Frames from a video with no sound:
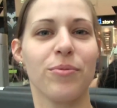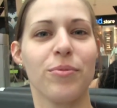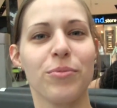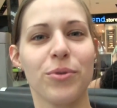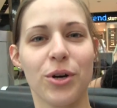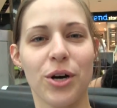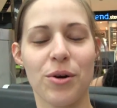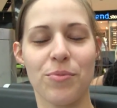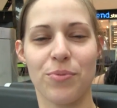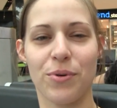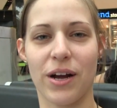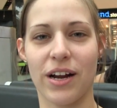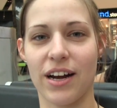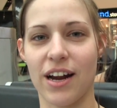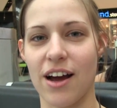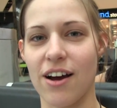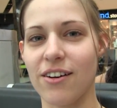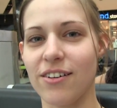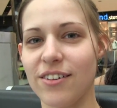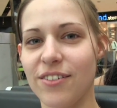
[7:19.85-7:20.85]
I'm grump right
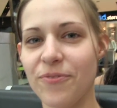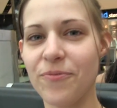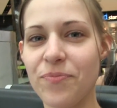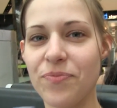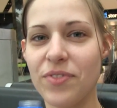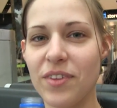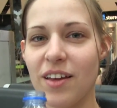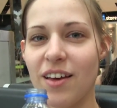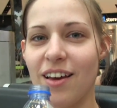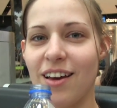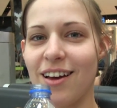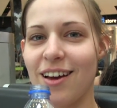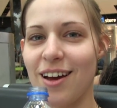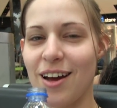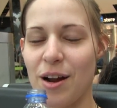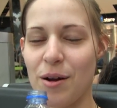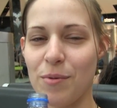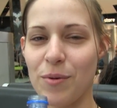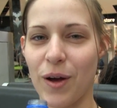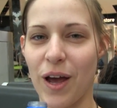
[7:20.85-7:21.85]
now.
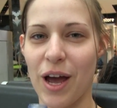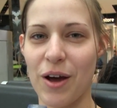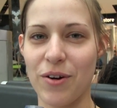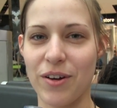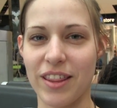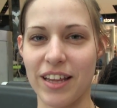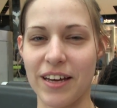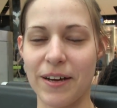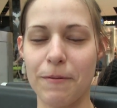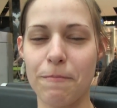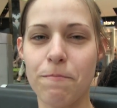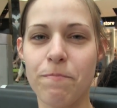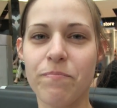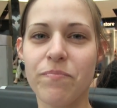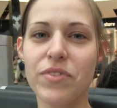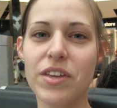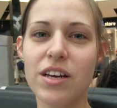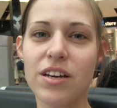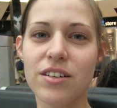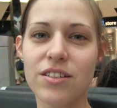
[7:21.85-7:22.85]
I'm okay with it.
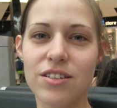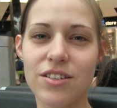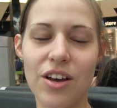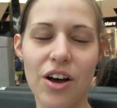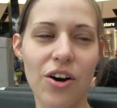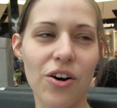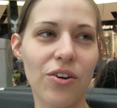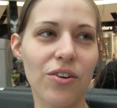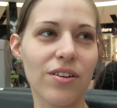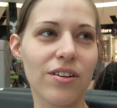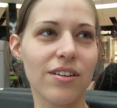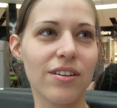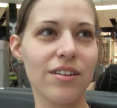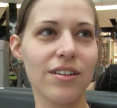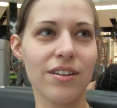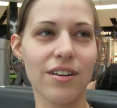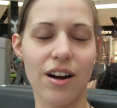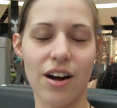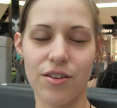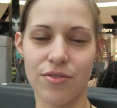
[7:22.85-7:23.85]
So,
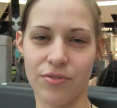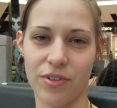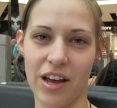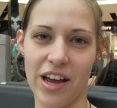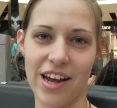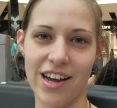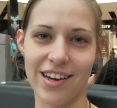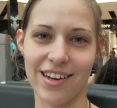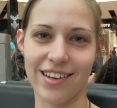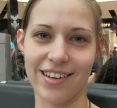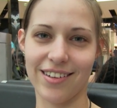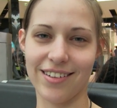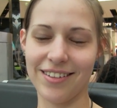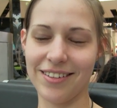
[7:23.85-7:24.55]
our flight